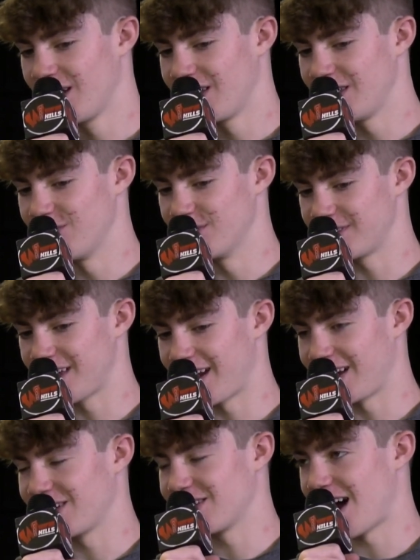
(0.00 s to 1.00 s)
he was
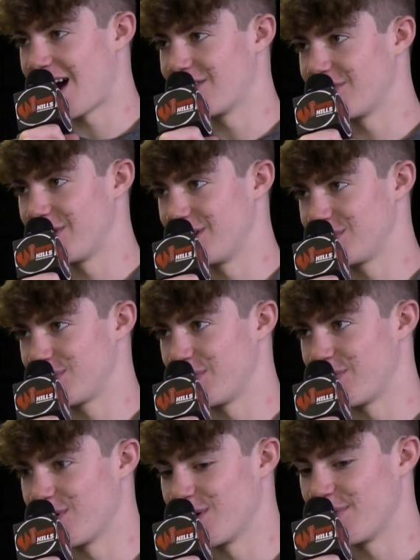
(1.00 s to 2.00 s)
getting clowned for his
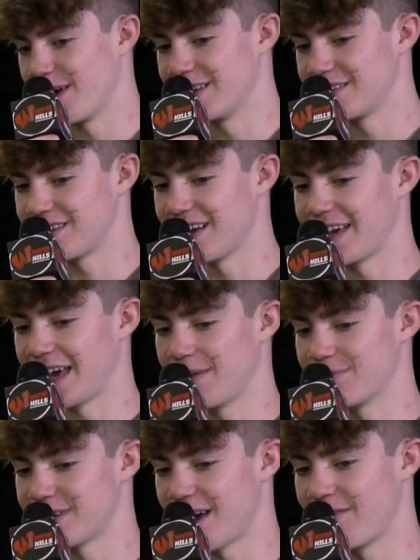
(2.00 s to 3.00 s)
performance. In
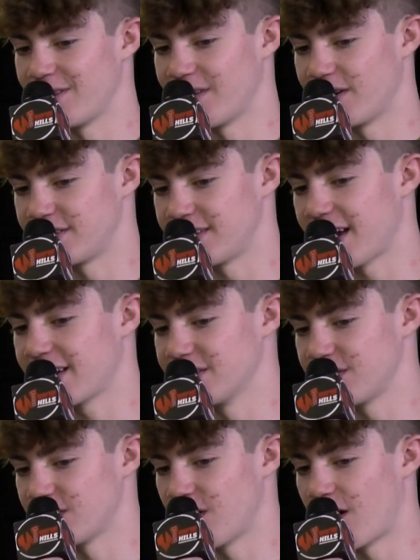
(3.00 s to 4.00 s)
game seven, their second
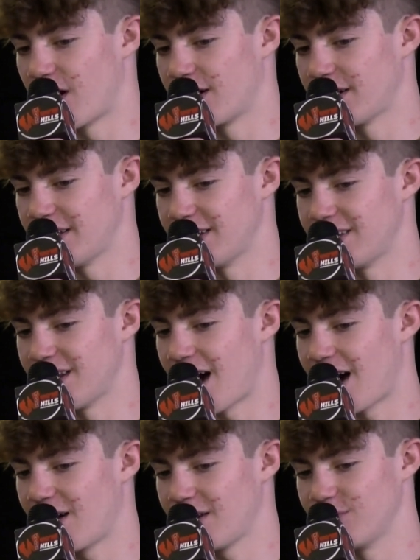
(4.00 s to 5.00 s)
star, he did
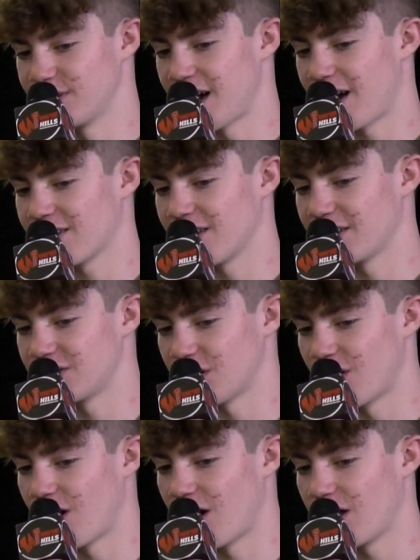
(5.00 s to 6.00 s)
not he was not clutch
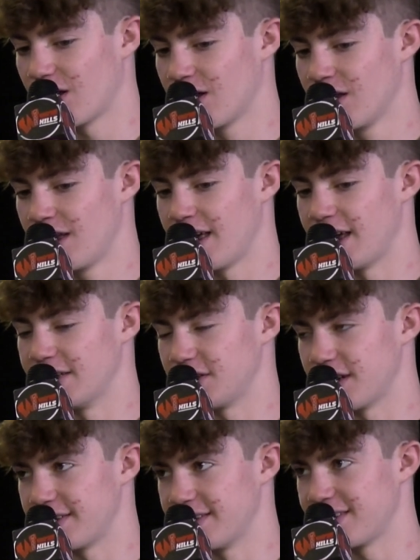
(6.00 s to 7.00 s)
at all in
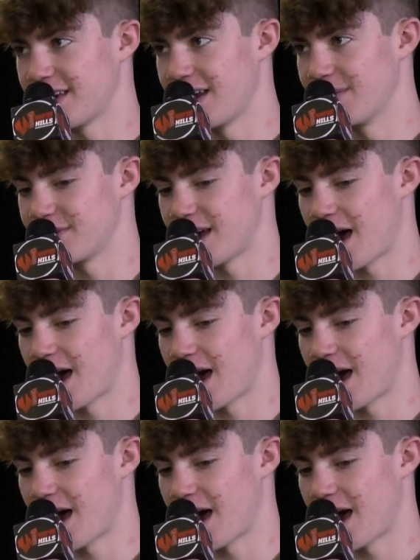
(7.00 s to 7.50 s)
Jayson Tatum's